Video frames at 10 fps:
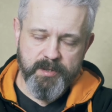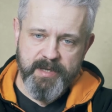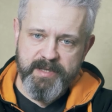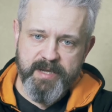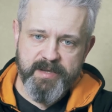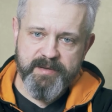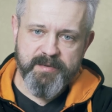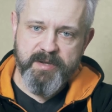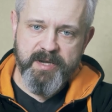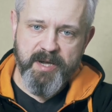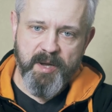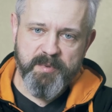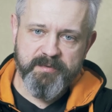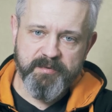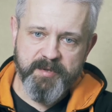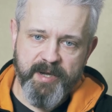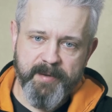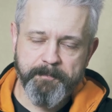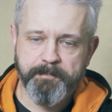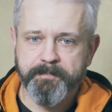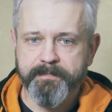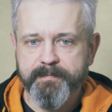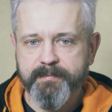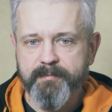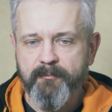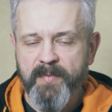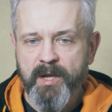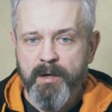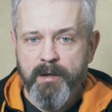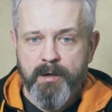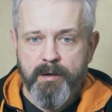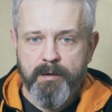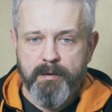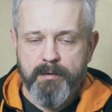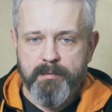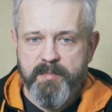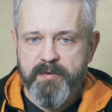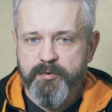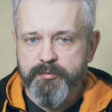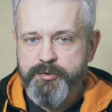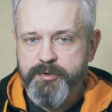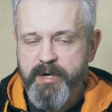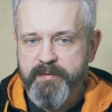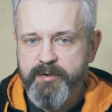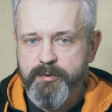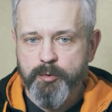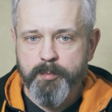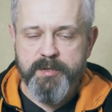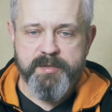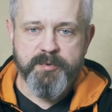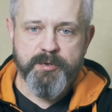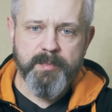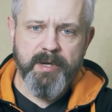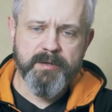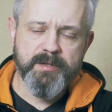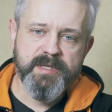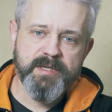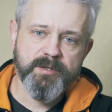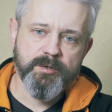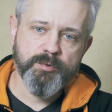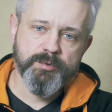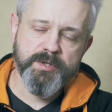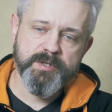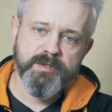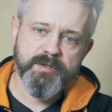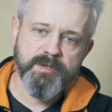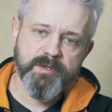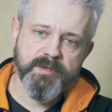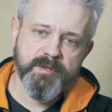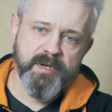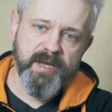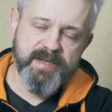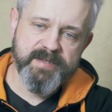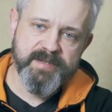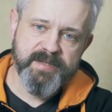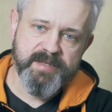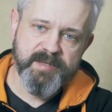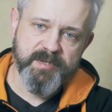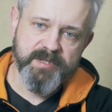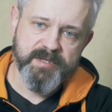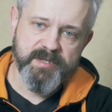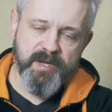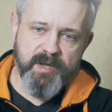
And they happy with that. If you're photographing couples, you might need 180 centimeters.